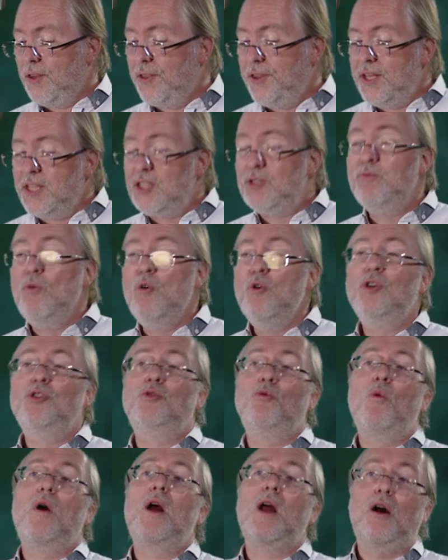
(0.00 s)
these
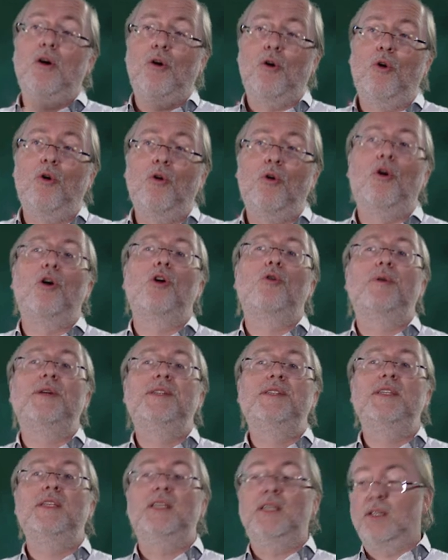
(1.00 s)
MOOCs were
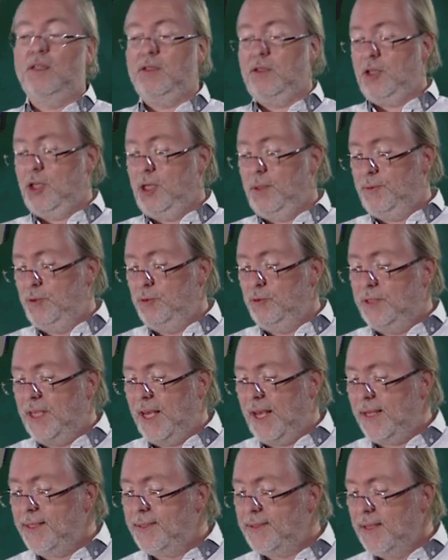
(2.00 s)
already up to
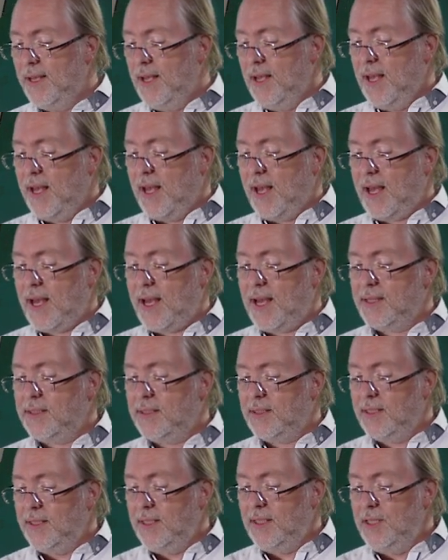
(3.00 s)
date.
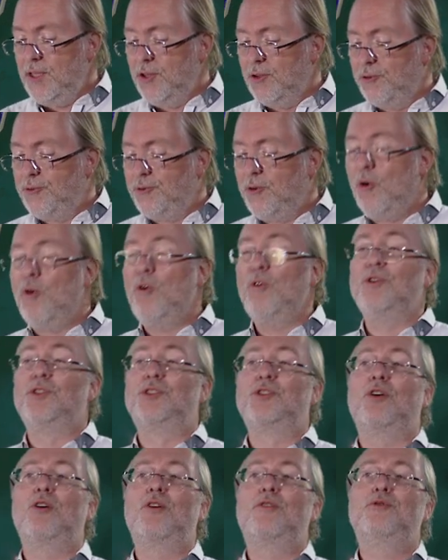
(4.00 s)
And in the fall
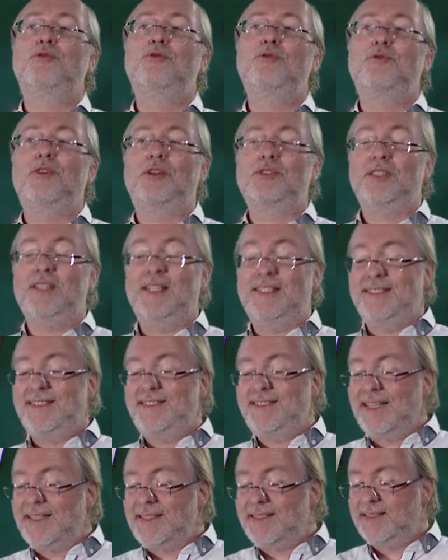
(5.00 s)
of
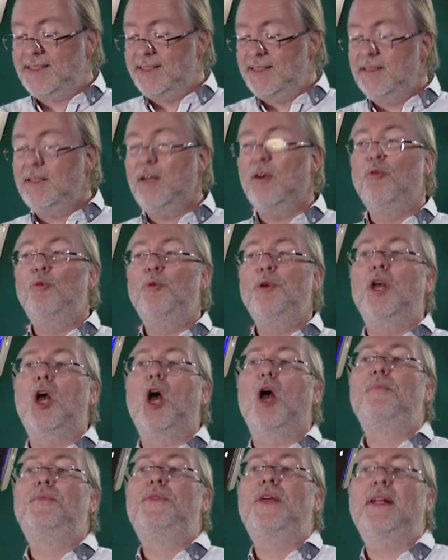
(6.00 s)
2016, we
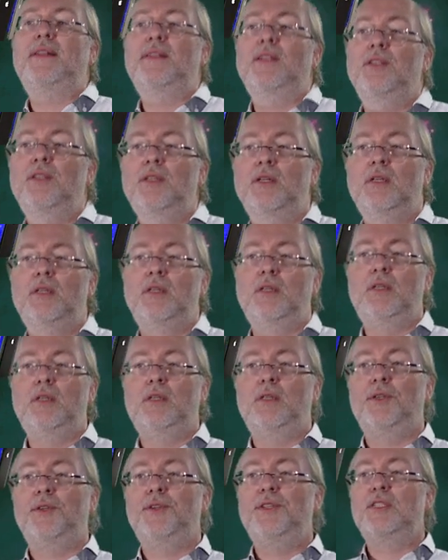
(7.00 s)
updated
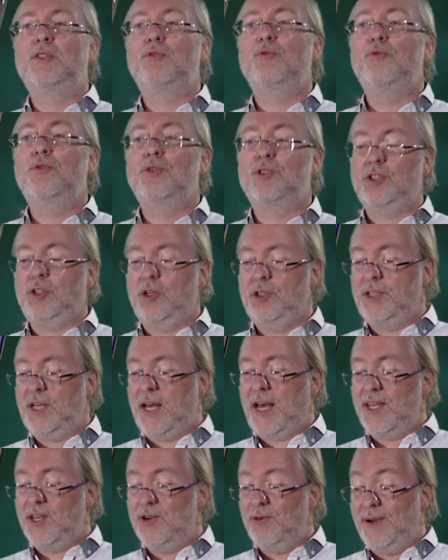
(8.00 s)
this course on
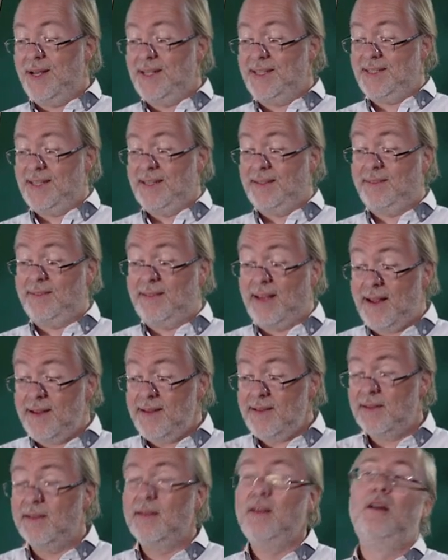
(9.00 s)
iOS
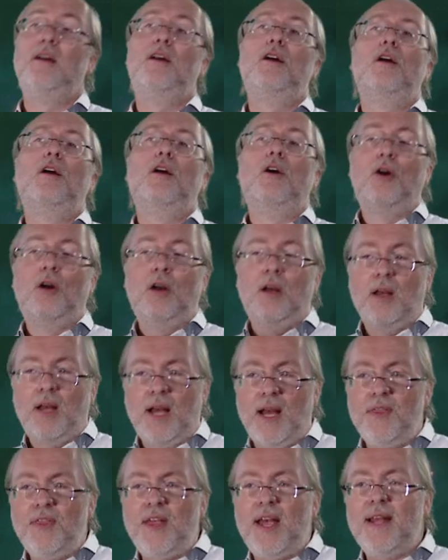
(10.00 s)
10.
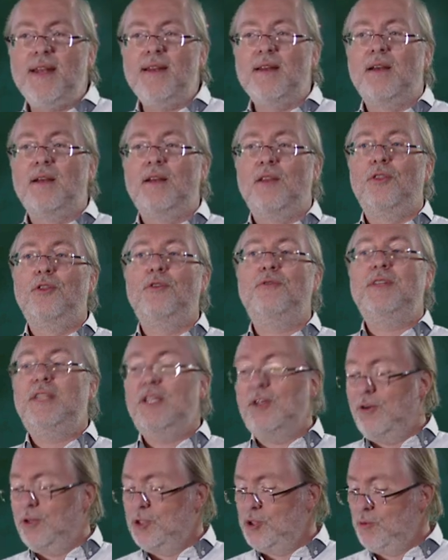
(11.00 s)
And then the
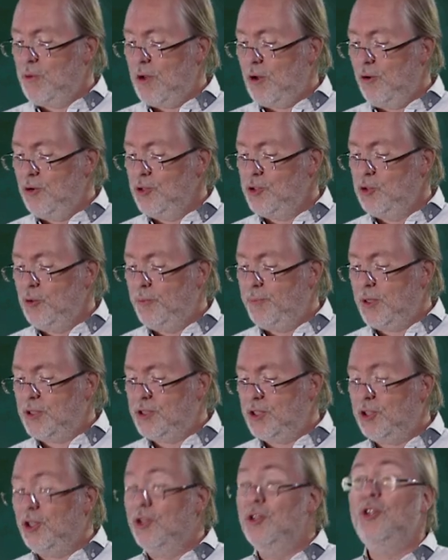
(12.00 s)
videos were also
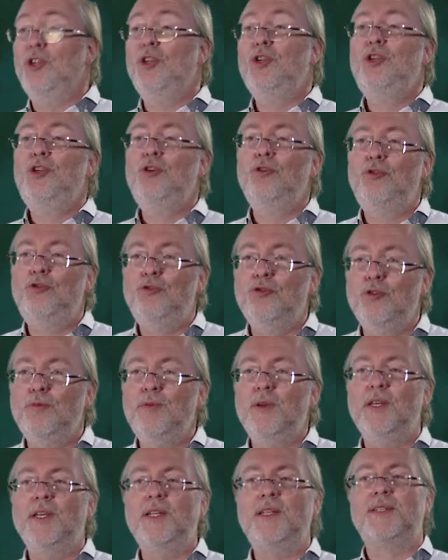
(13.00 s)
posted on
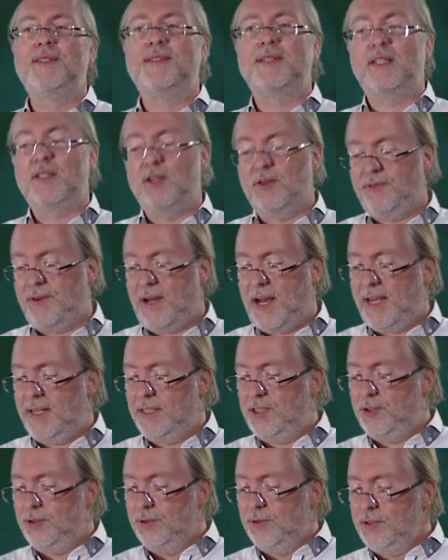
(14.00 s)
YouTube instead of
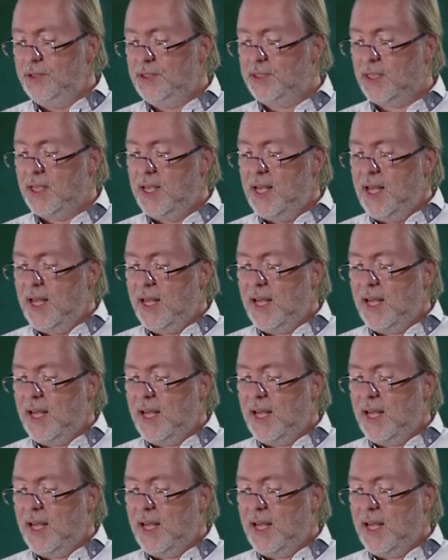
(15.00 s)
iTunes.